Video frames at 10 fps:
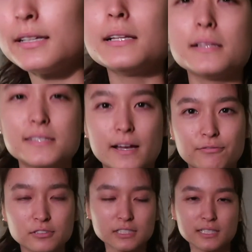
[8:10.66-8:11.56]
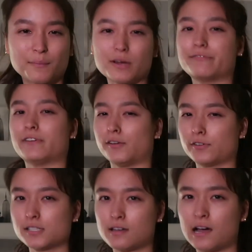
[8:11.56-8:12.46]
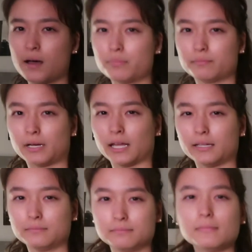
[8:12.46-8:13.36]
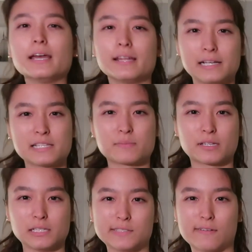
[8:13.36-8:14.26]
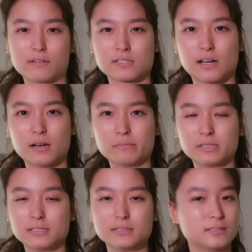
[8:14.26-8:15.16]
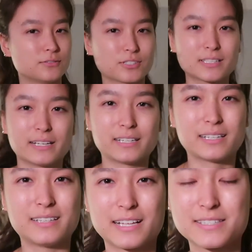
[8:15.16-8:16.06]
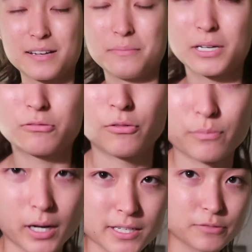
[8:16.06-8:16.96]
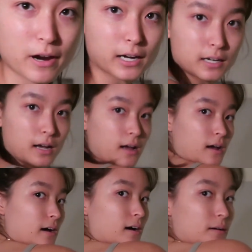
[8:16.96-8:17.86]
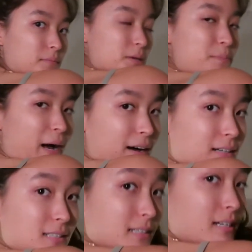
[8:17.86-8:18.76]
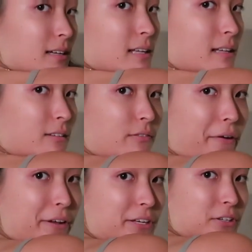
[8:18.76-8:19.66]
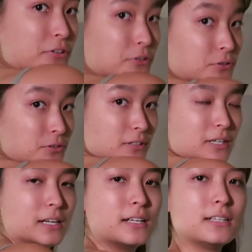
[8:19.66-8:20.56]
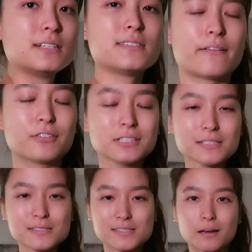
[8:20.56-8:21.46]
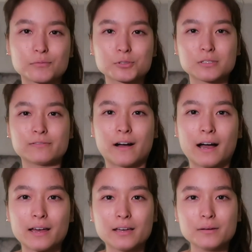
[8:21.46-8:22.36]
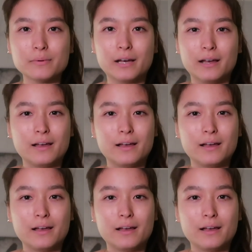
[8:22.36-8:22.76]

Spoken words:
It's definitely not my favorite top, but it is my least favorite top. No, just kidding. That's a quote from Parks and Rec. The back, very cute. Definitely a summery vibe.